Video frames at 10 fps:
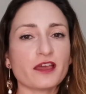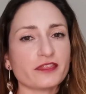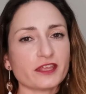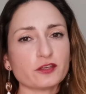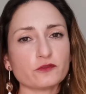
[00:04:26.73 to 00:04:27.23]

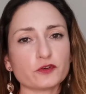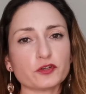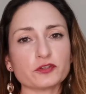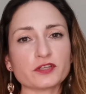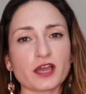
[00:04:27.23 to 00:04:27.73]
Thank you for
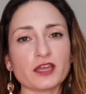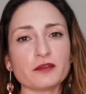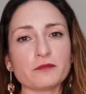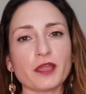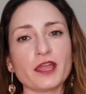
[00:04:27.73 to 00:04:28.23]
your
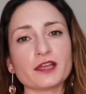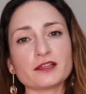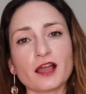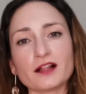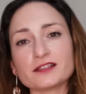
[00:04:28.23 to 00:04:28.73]
time,
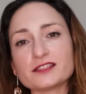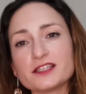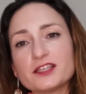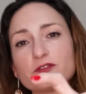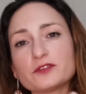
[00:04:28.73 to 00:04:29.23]
and I'll
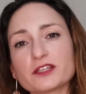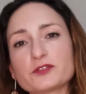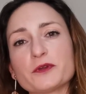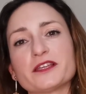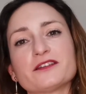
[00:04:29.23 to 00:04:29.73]
see you
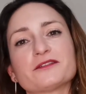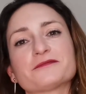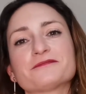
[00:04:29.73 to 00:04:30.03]
next week.